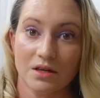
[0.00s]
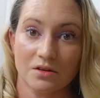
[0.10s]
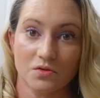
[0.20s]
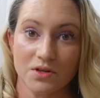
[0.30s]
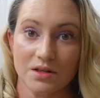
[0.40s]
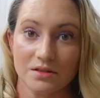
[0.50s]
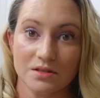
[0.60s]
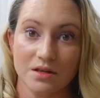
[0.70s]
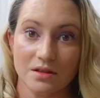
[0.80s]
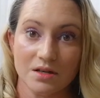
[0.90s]

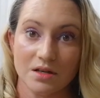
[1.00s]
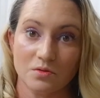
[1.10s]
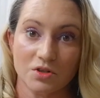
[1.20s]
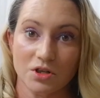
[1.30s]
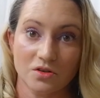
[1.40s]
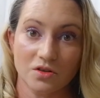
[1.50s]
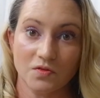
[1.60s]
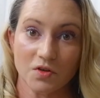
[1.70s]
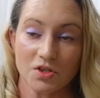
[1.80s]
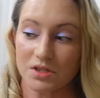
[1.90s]
ingredients in there, which are good
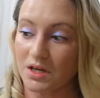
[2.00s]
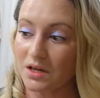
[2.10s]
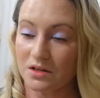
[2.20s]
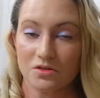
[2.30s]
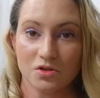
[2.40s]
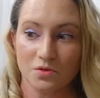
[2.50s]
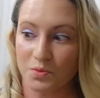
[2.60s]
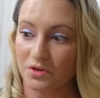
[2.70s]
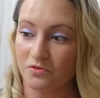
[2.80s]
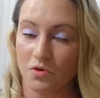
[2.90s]
for skin,
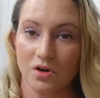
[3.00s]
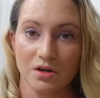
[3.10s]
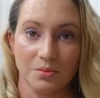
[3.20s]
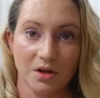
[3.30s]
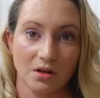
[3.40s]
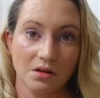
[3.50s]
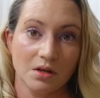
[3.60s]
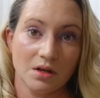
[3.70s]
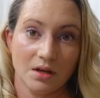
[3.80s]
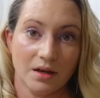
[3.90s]
super affordable,
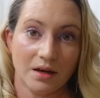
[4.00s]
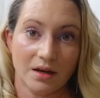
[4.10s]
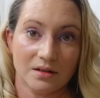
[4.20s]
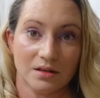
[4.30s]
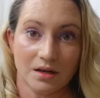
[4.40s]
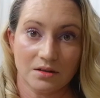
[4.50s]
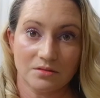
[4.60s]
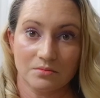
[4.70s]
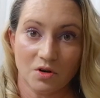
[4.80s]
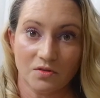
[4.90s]
and
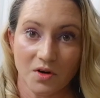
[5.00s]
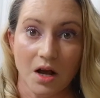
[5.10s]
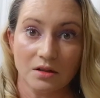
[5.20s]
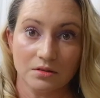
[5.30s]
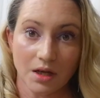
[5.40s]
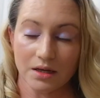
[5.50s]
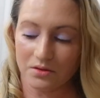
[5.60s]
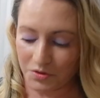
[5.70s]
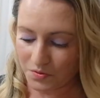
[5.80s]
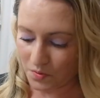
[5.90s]
I overall like
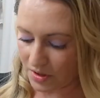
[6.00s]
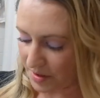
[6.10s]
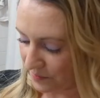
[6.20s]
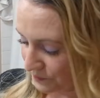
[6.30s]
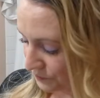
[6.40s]
this one.